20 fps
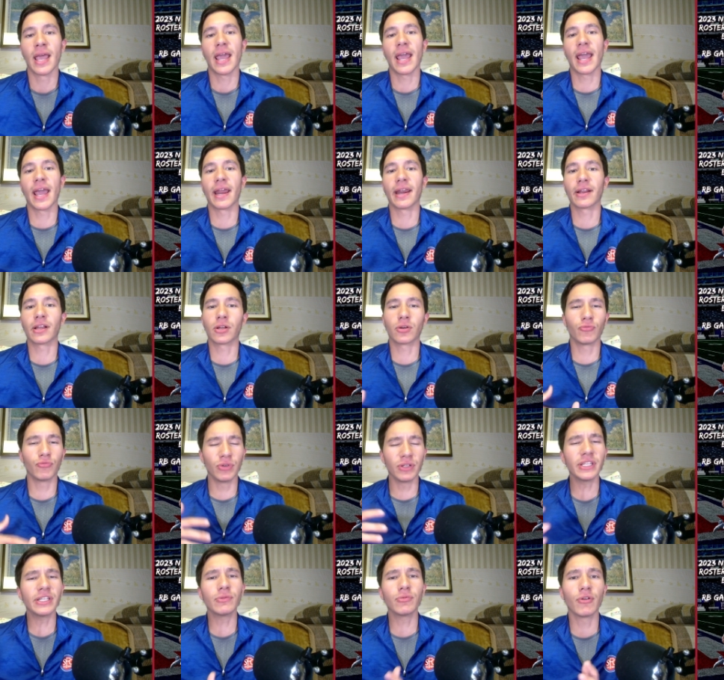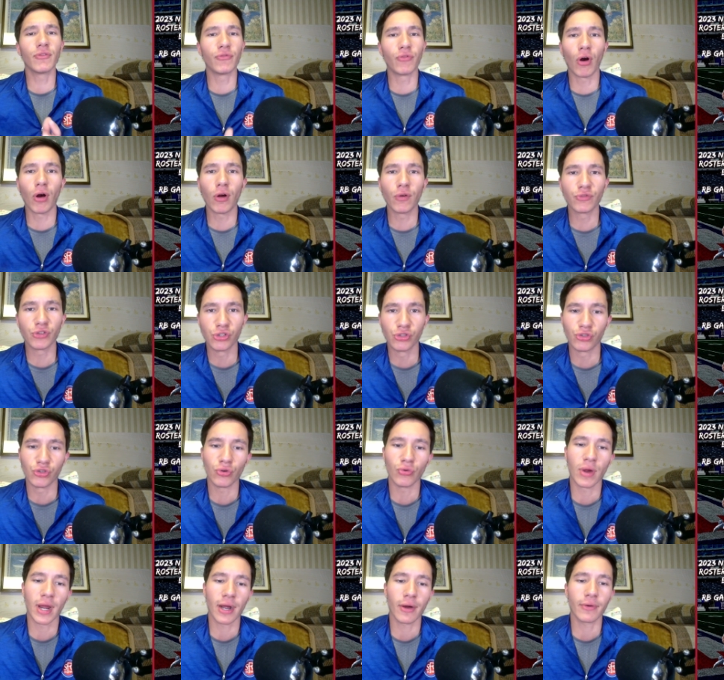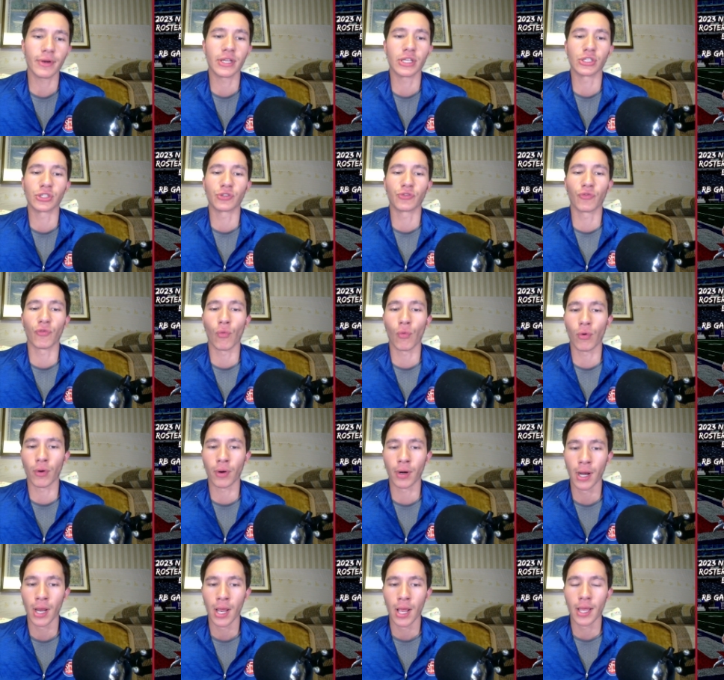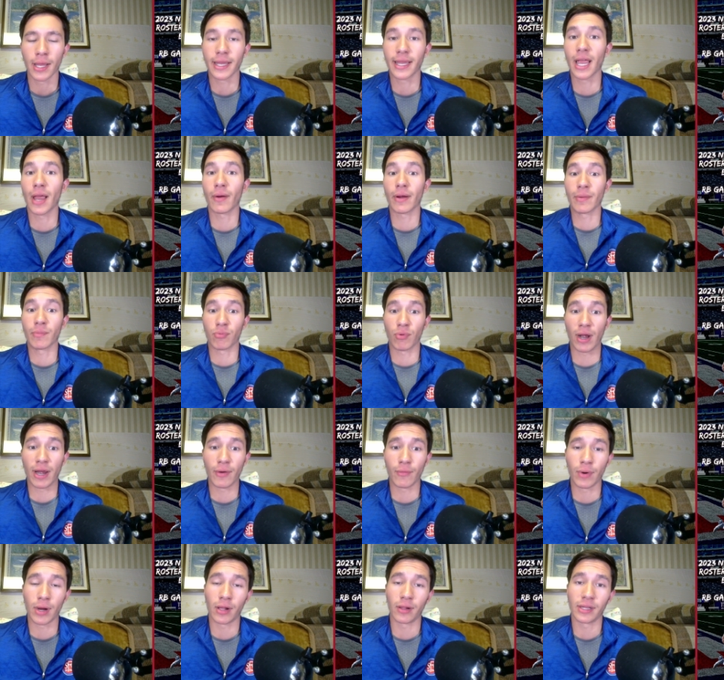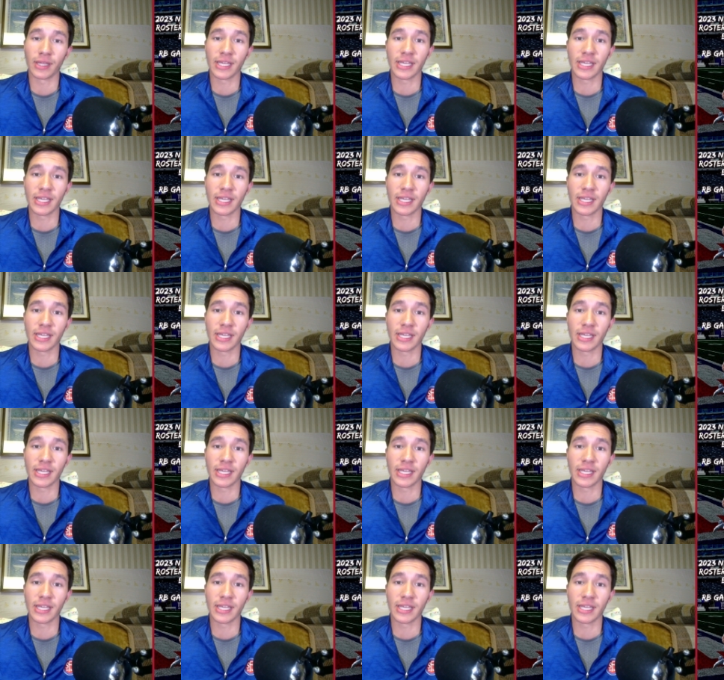And it really revolves in two areas for Gary Brightwell.